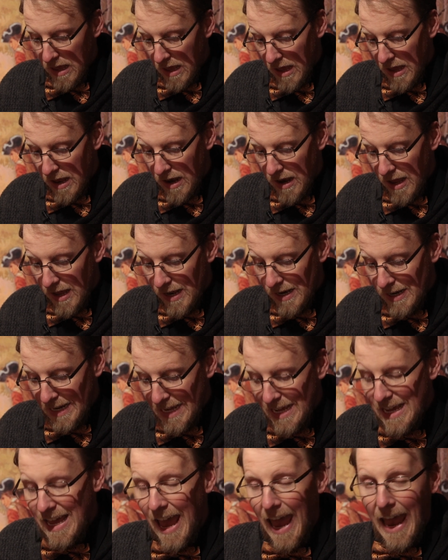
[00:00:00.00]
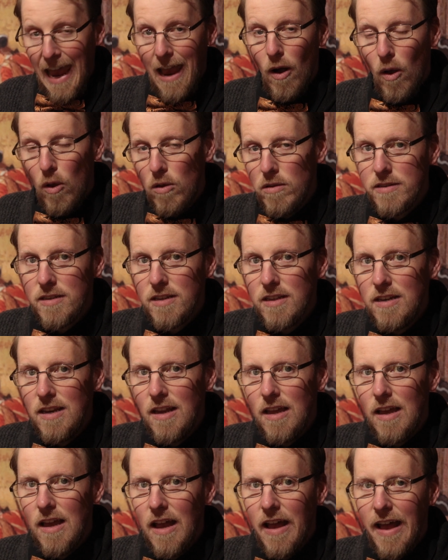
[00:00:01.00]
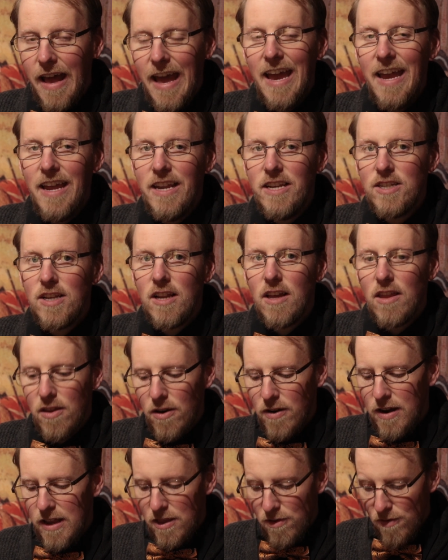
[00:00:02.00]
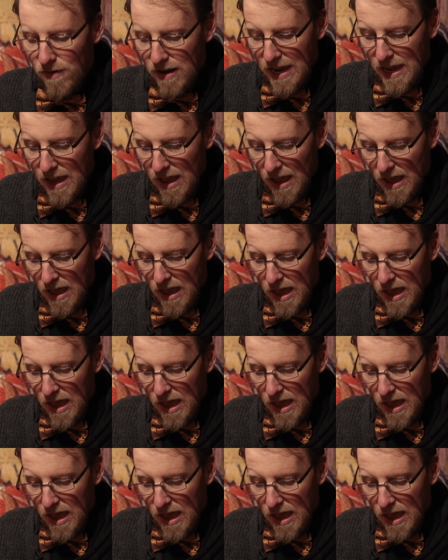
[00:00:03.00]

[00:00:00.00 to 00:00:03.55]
And T.A. Olson, aged 33.